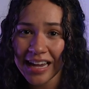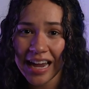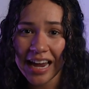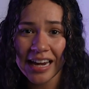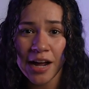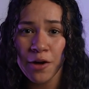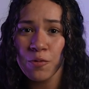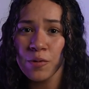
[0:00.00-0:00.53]

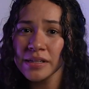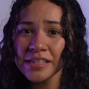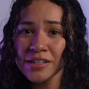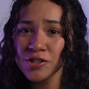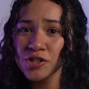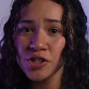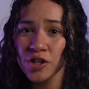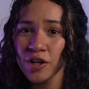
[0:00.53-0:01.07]
And I
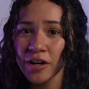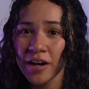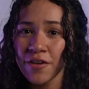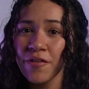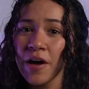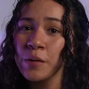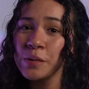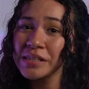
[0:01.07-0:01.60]
wasn't sure
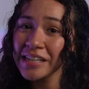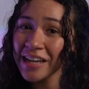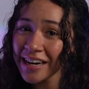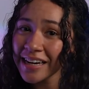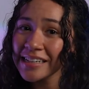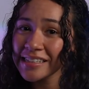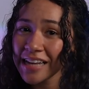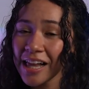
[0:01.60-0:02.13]
if I was
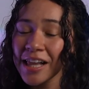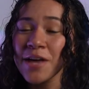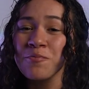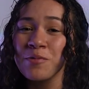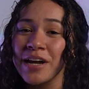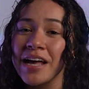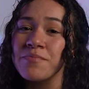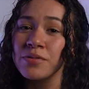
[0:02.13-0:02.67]
gonna tell him
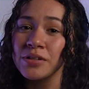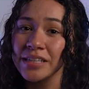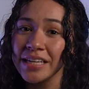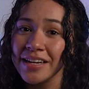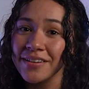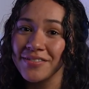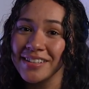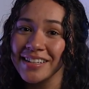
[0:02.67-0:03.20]
what I
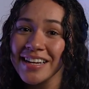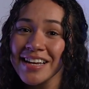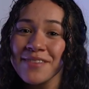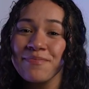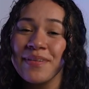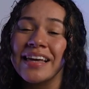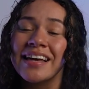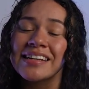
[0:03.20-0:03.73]
believed
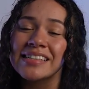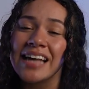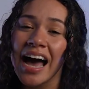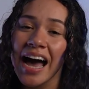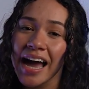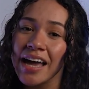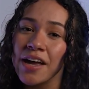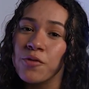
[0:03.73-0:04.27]
because
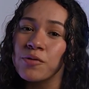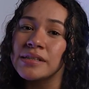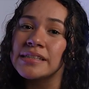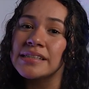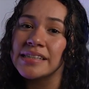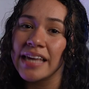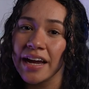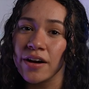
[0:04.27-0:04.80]
I was
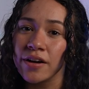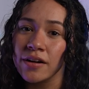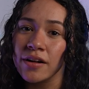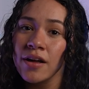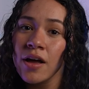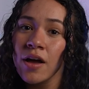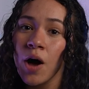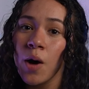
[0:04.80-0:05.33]
scared
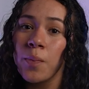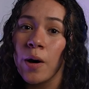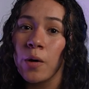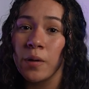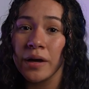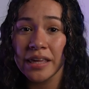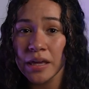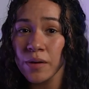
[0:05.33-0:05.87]
about
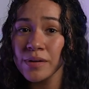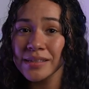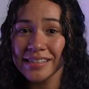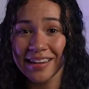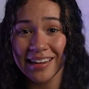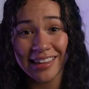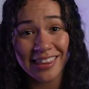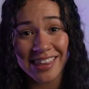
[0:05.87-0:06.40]
what he was
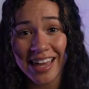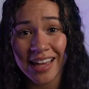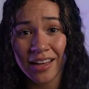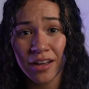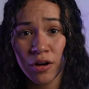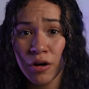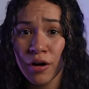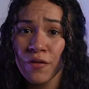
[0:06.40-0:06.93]
gonna
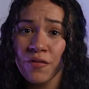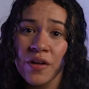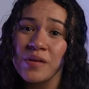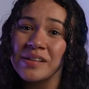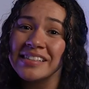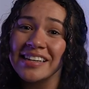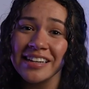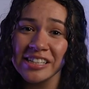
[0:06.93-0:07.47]
think or if he
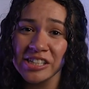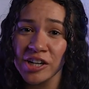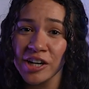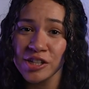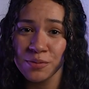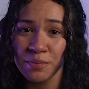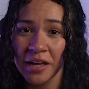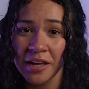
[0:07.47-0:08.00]
was gonna
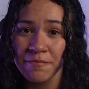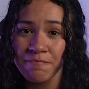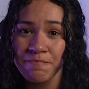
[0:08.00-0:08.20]
judge me.